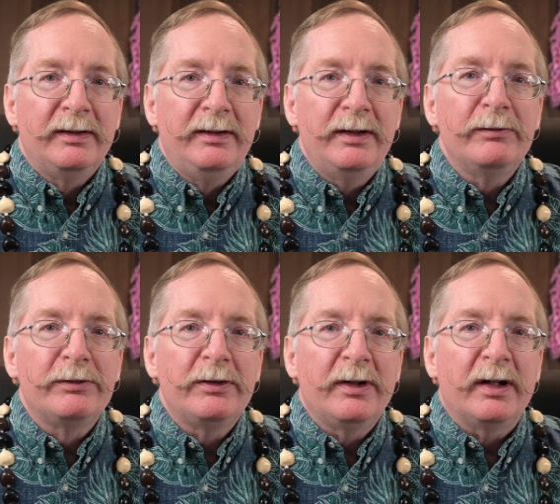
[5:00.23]
Give
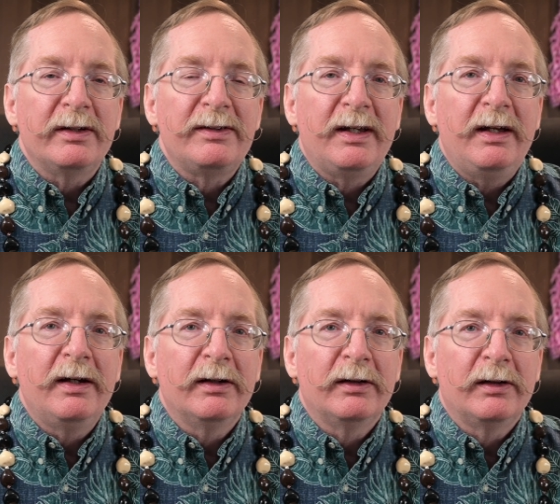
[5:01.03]
to God
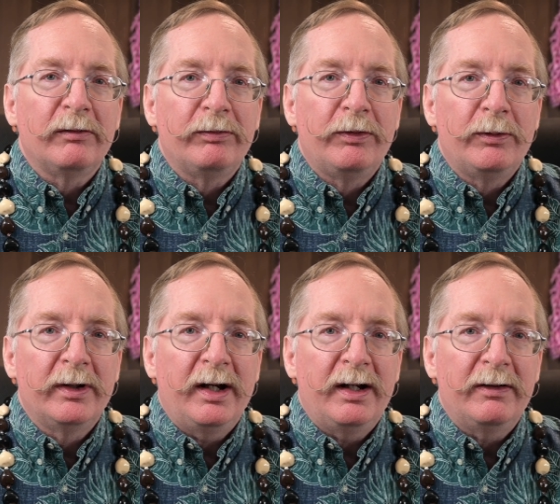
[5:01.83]
care
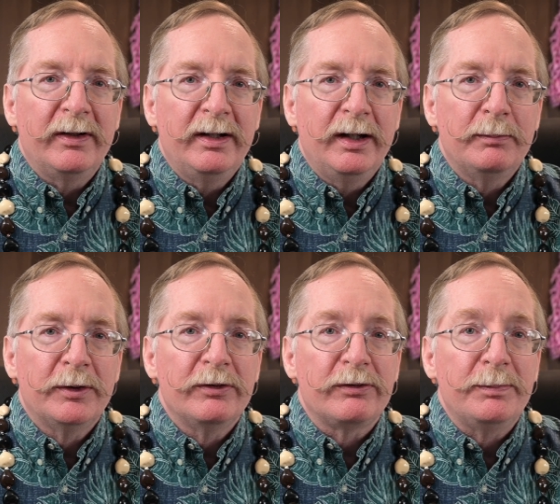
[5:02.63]
for our neighbors